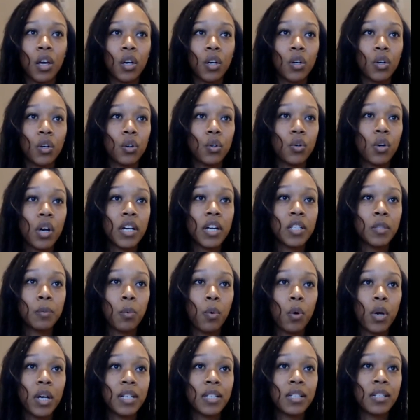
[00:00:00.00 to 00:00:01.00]
Christ
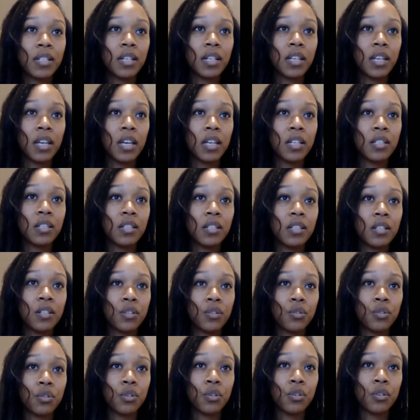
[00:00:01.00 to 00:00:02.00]
pointed again to this
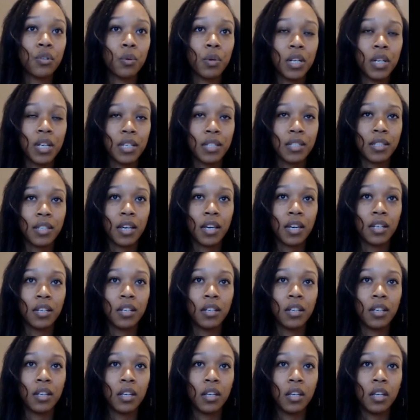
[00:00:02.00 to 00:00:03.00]
truth when he said,
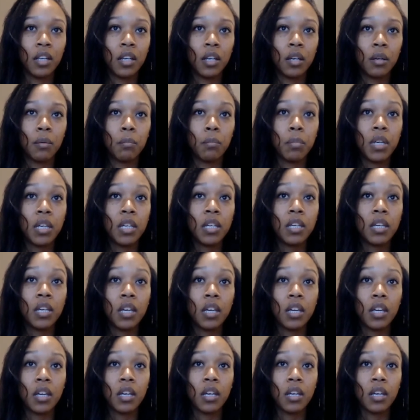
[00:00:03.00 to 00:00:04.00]
"Be
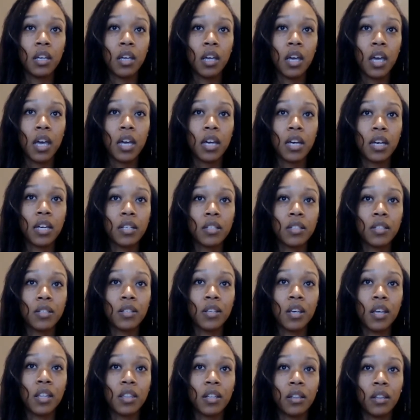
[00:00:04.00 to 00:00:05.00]
ye as
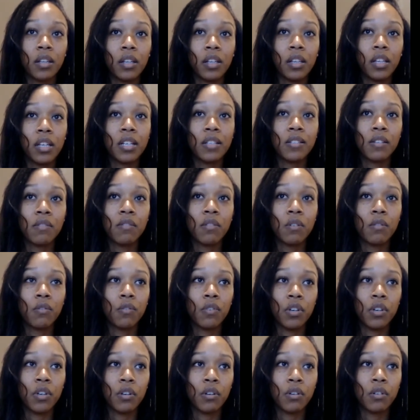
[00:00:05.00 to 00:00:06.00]
the lilies of the
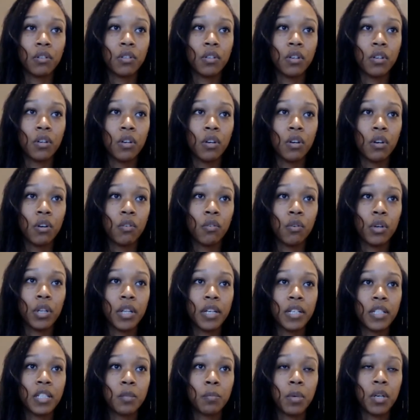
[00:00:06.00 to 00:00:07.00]
field, for they
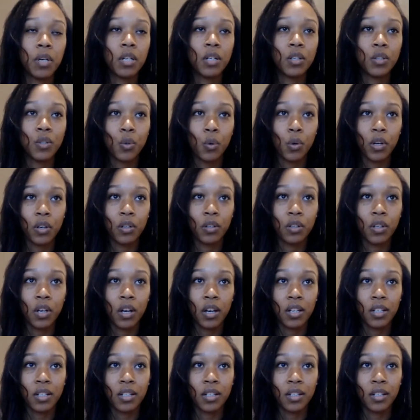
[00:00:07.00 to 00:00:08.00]
spin and toil not.
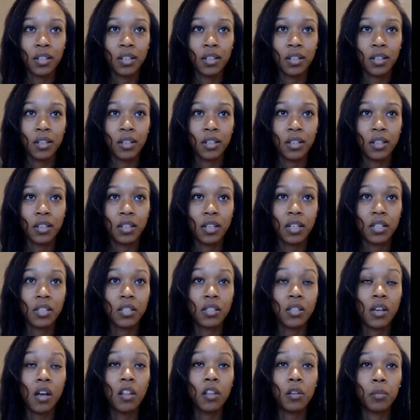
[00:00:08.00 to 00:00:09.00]
Yet
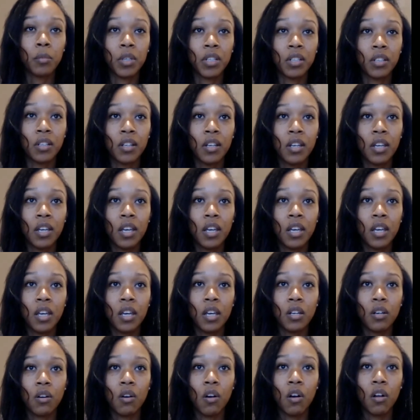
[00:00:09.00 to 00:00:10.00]
Solomon, in
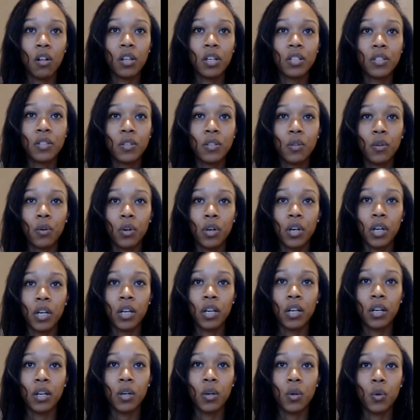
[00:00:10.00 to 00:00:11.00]
all his glory,
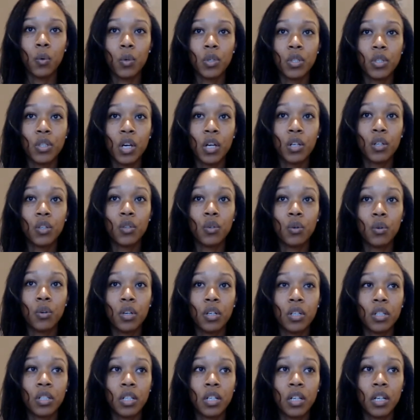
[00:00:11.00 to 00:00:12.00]
was not
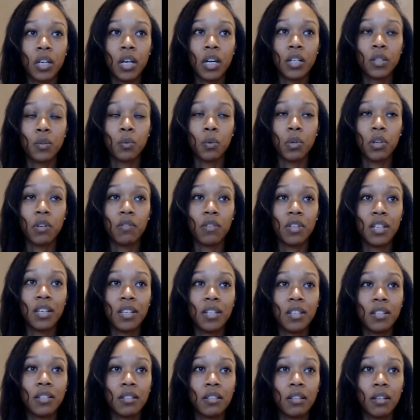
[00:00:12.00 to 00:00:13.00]
adorned as one of
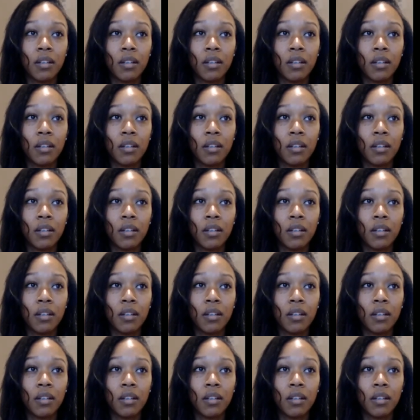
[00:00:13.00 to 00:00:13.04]
these."